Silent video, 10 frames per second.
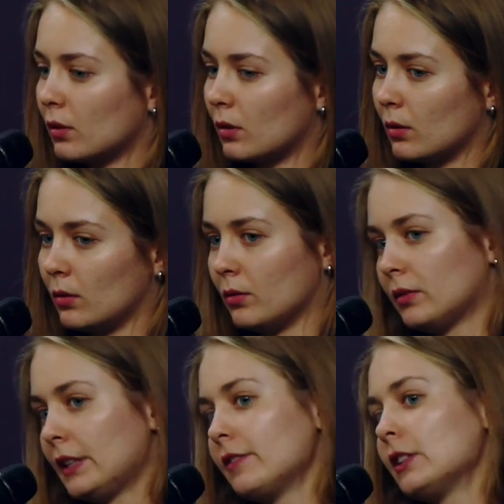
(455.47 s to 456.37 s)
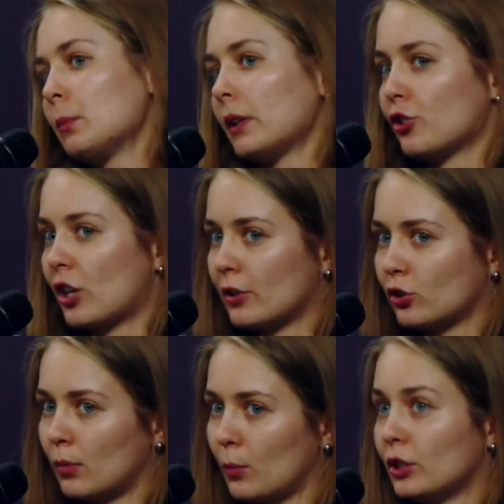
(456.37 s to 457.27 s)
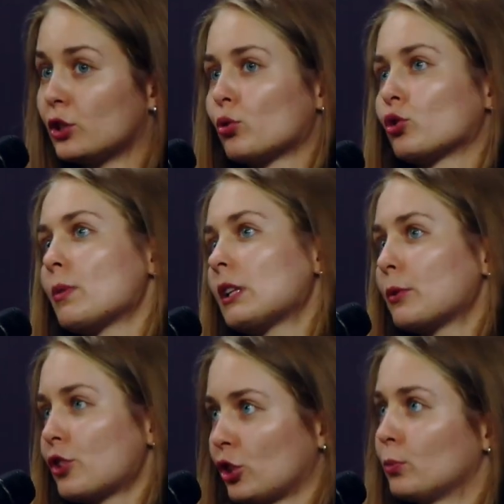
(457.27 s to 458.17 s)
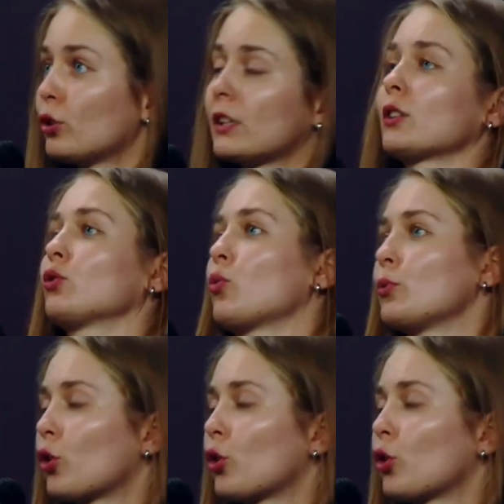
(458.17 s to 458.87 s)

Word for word: There are smaller funds that are more flexible,